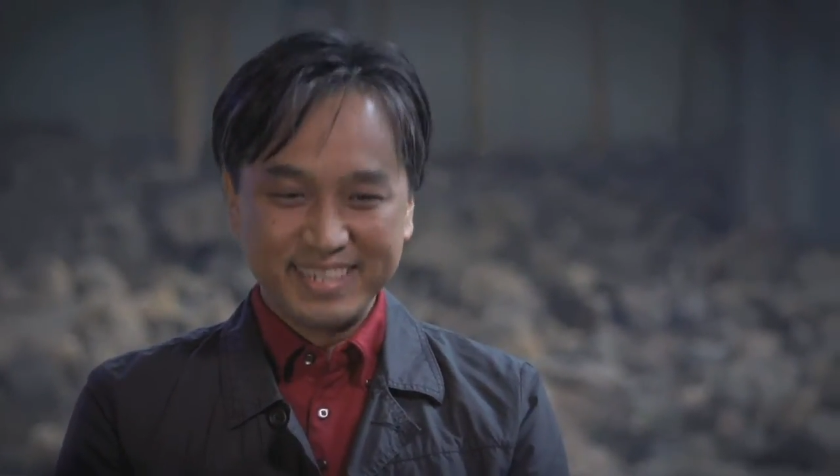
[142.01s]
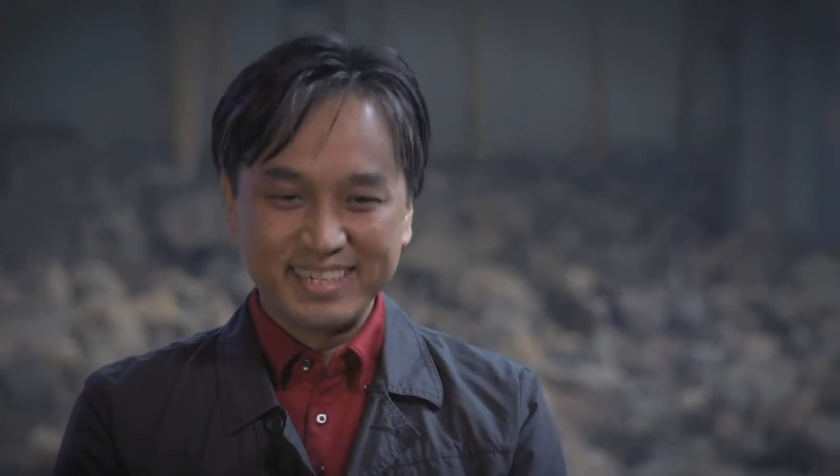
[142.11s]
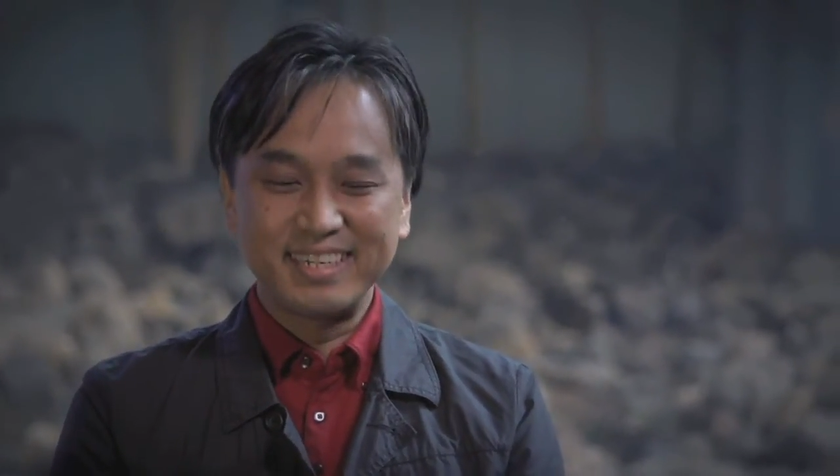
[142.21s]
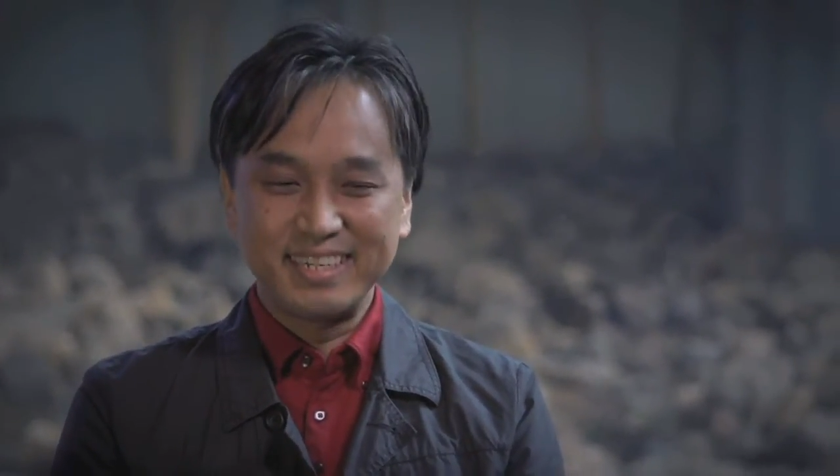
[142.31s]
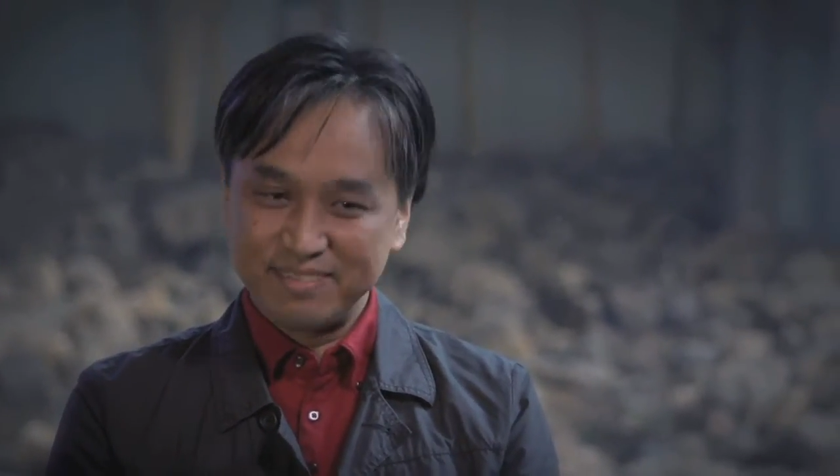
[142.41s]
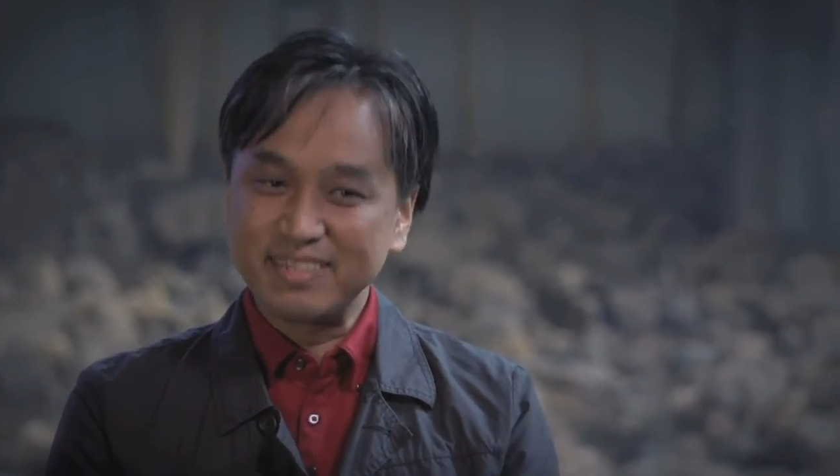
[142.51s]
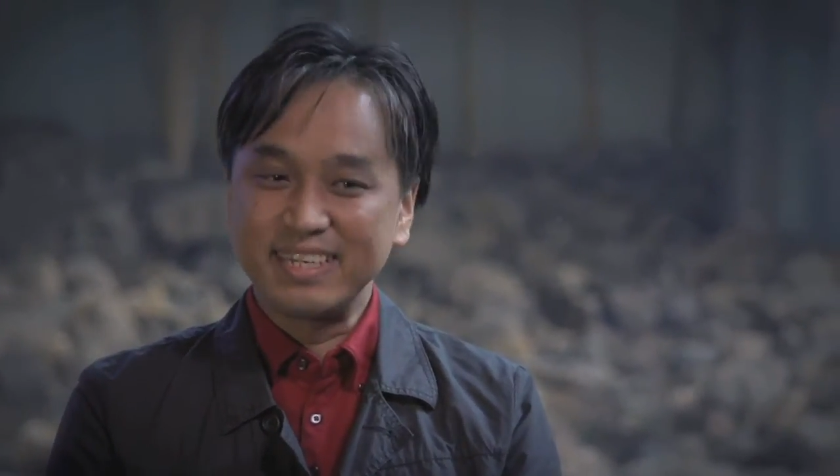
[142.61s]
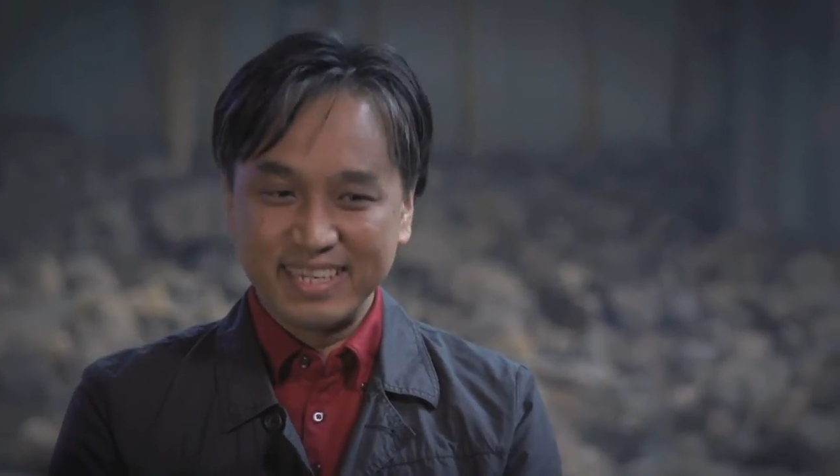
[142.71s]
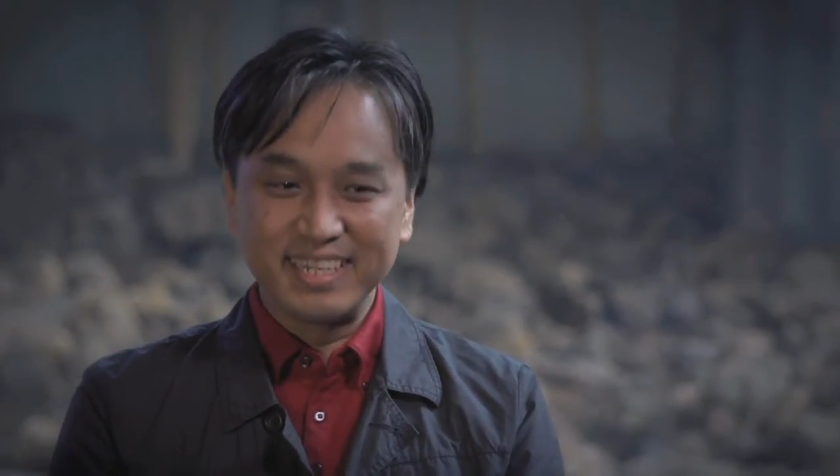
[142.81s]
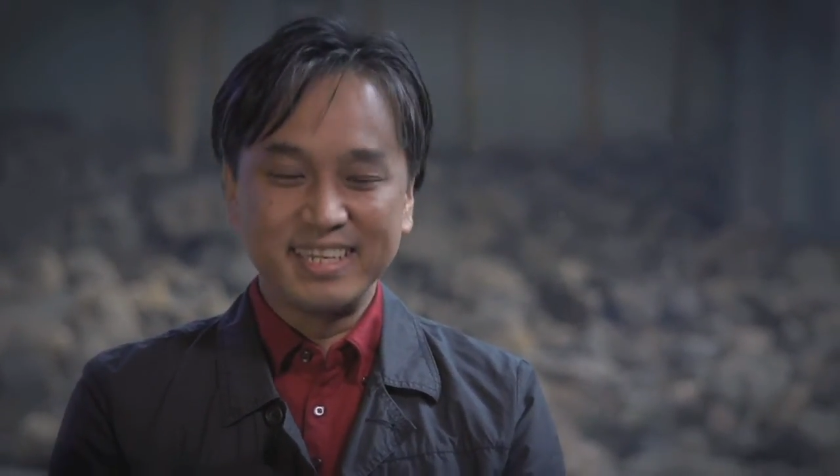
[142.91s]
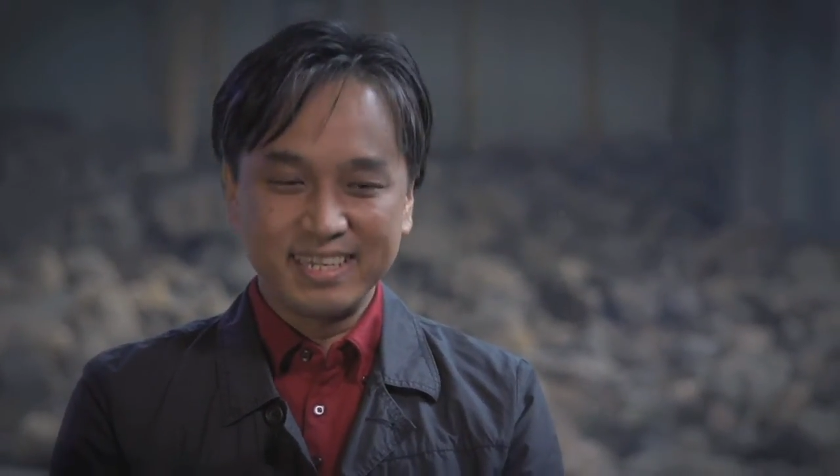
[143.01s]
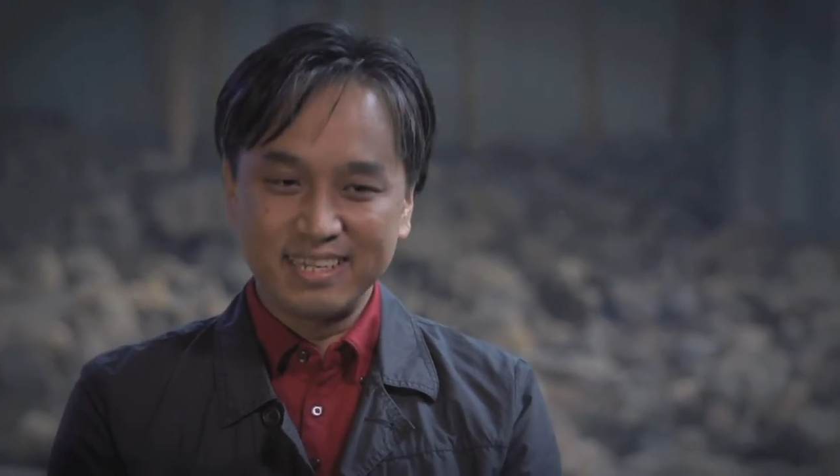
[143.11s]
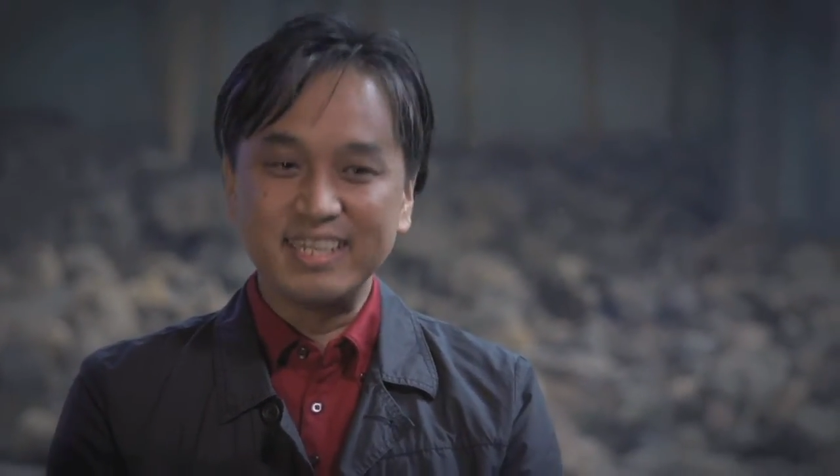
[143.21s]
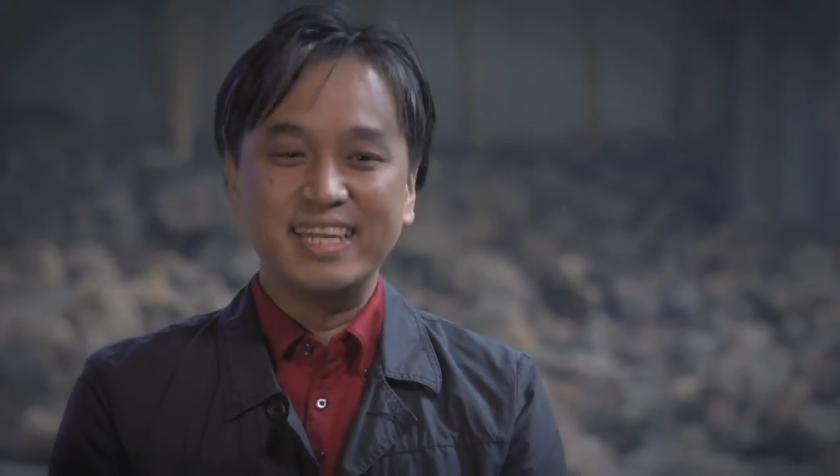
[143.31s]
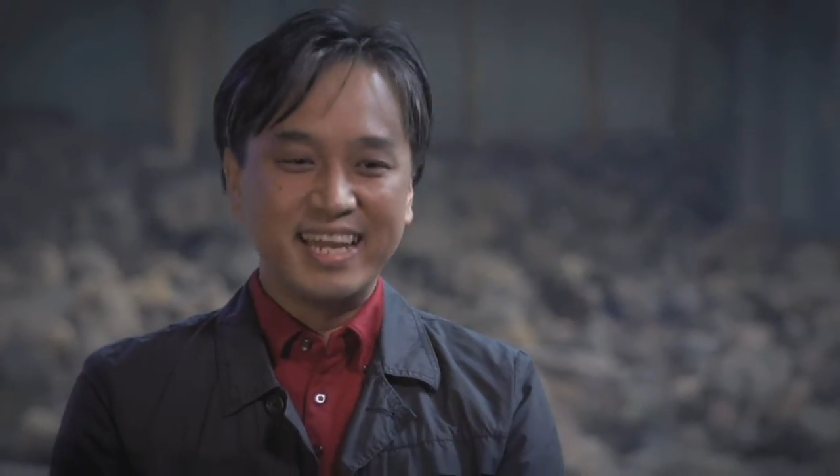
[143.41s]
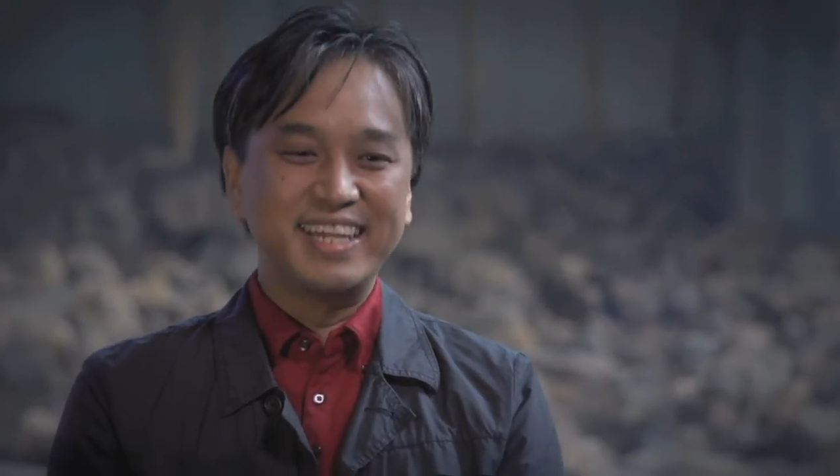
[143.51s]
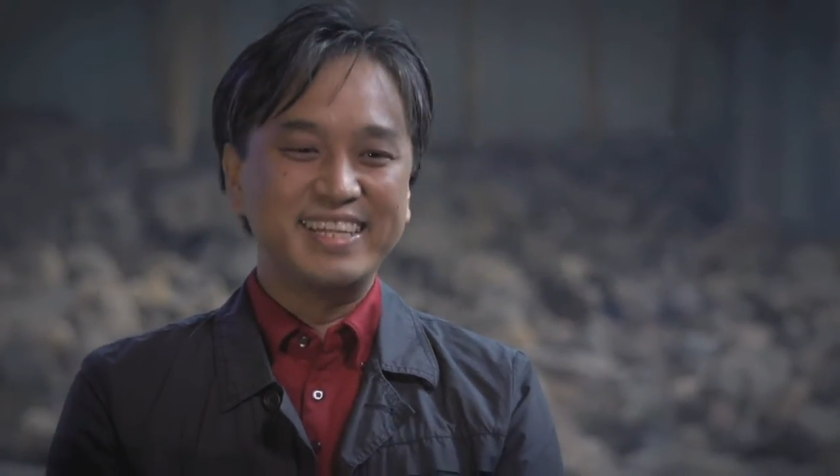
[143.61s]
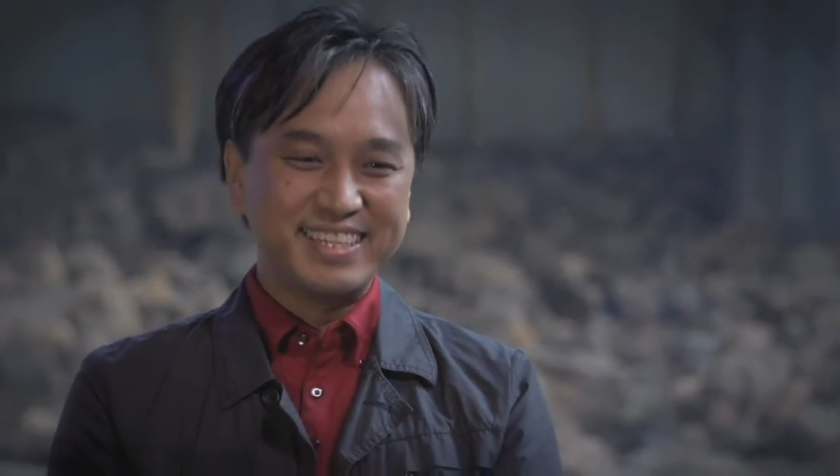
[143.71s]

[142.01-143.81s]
tell if they were appealing or not.